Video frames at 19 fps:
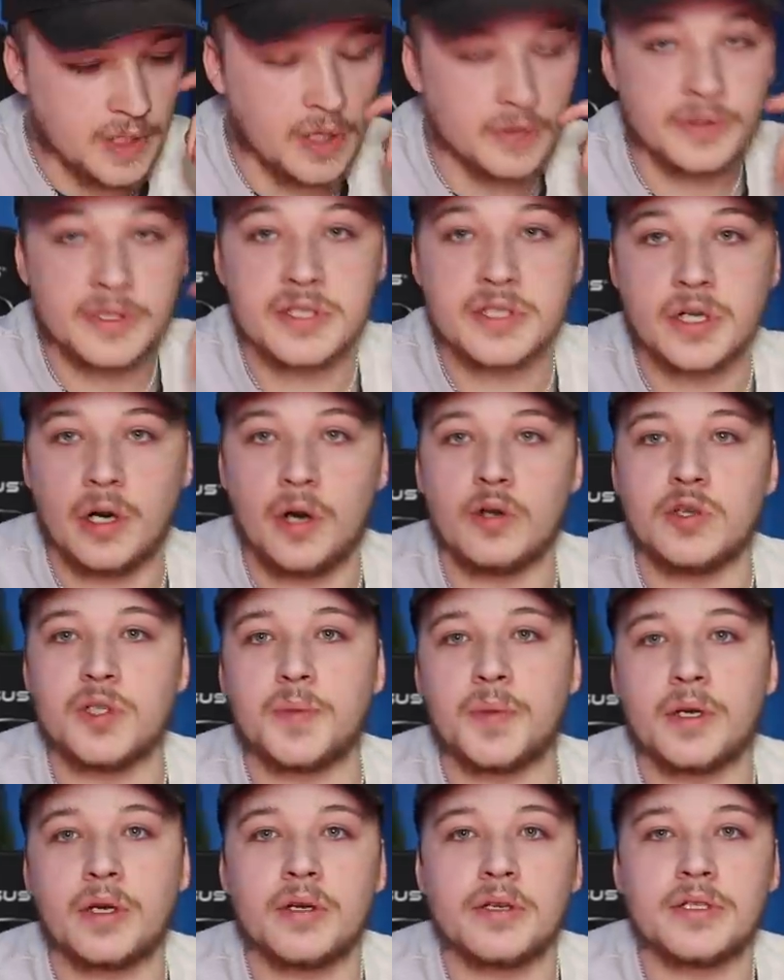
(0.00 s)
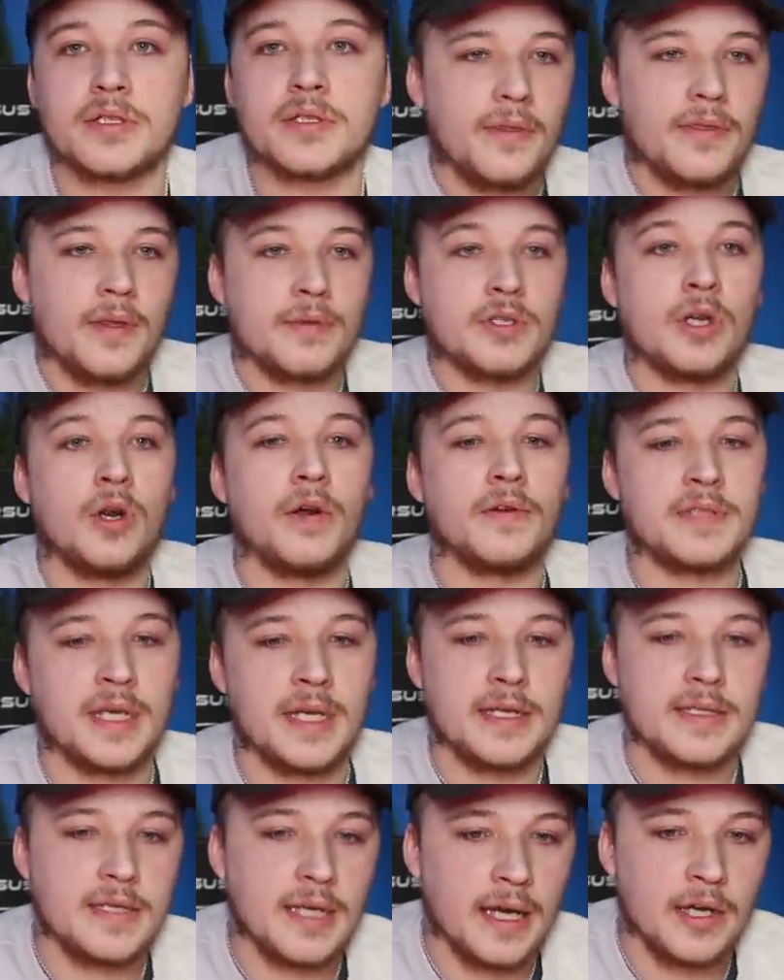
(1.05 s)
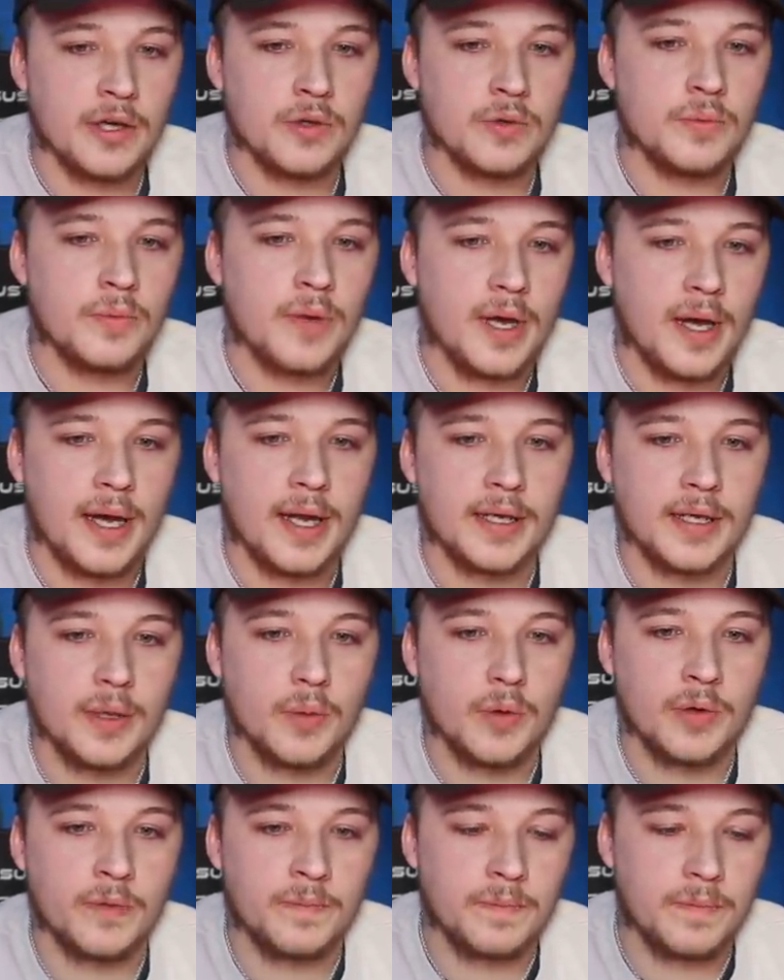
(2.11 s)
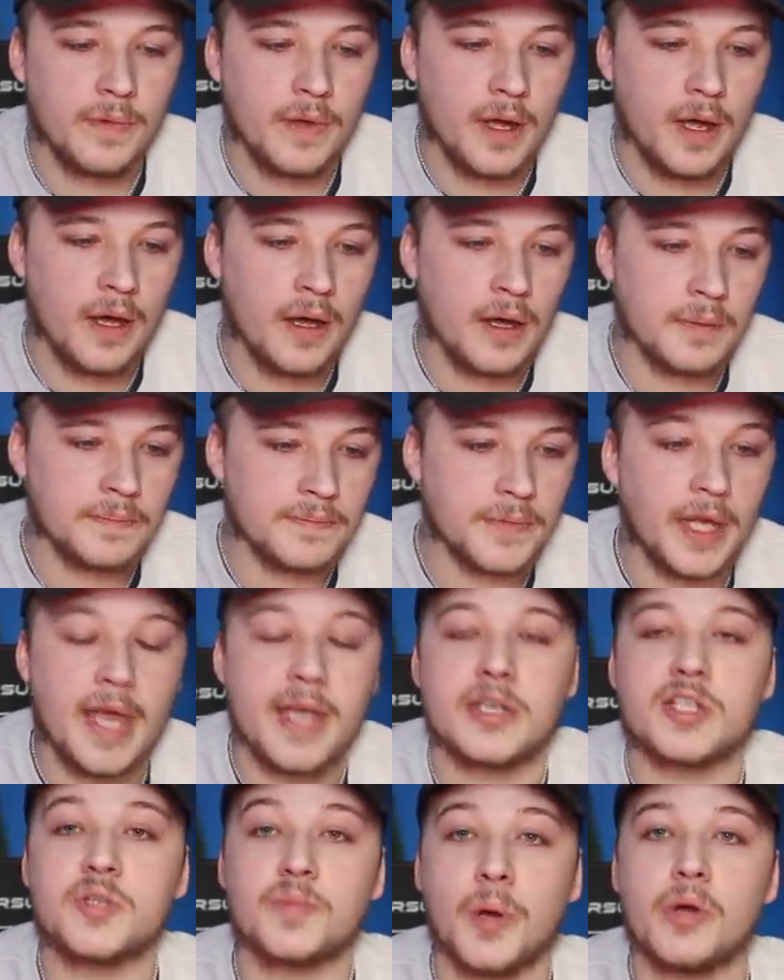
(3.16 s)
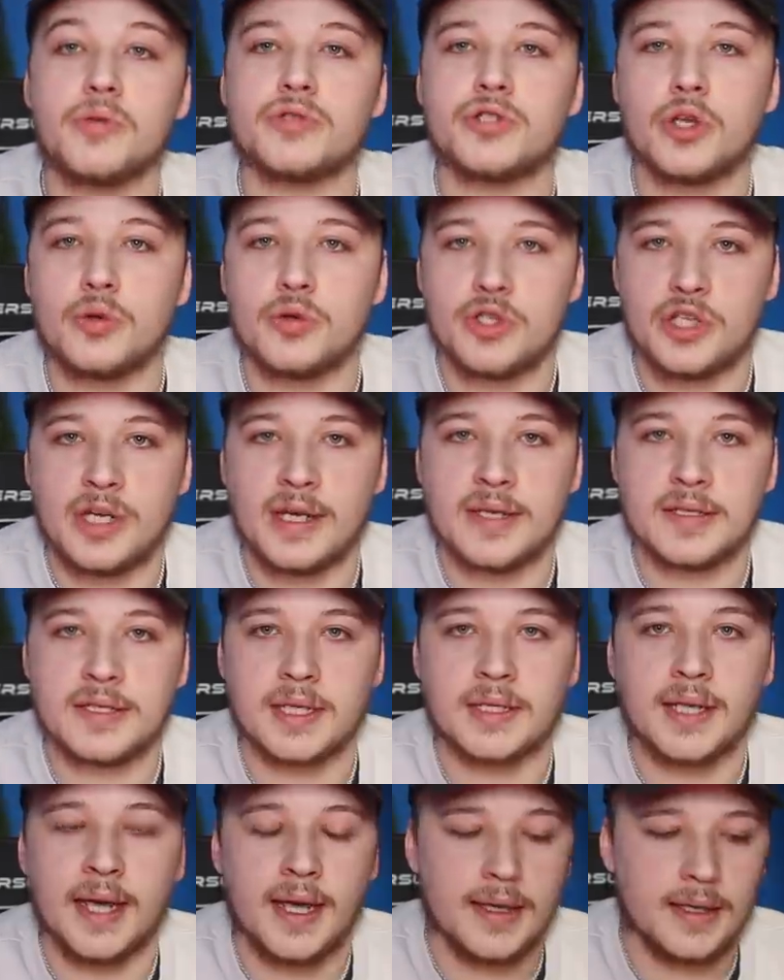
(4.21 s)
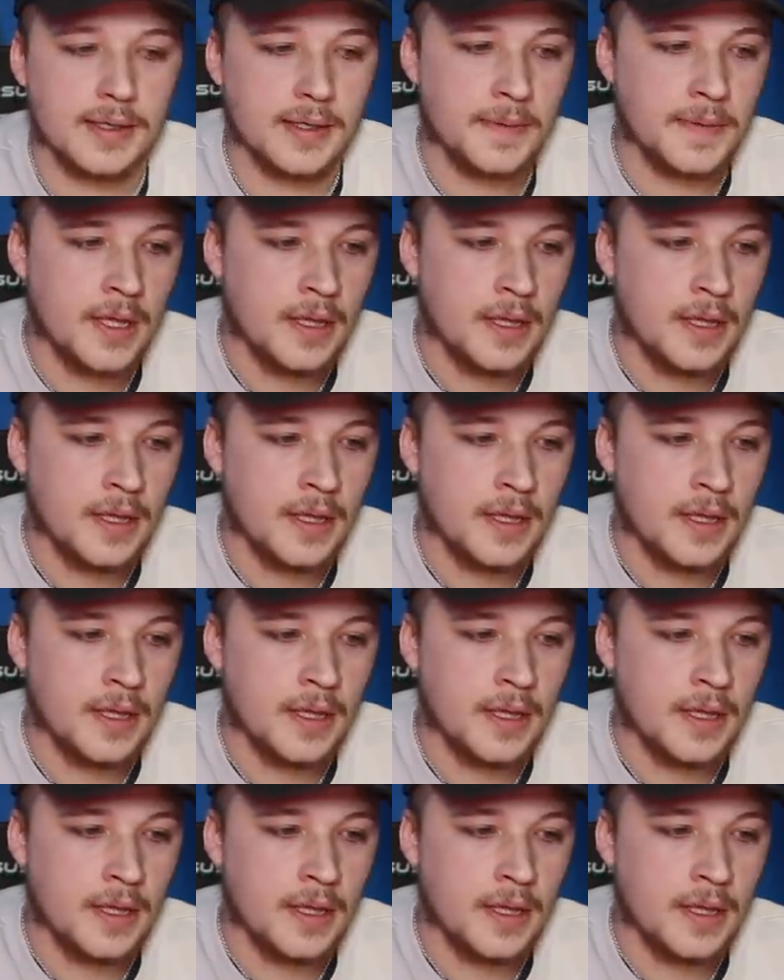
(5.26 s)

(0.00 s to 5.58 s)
disclose because there was a lot of detail and it would have exposed who she is to Deck.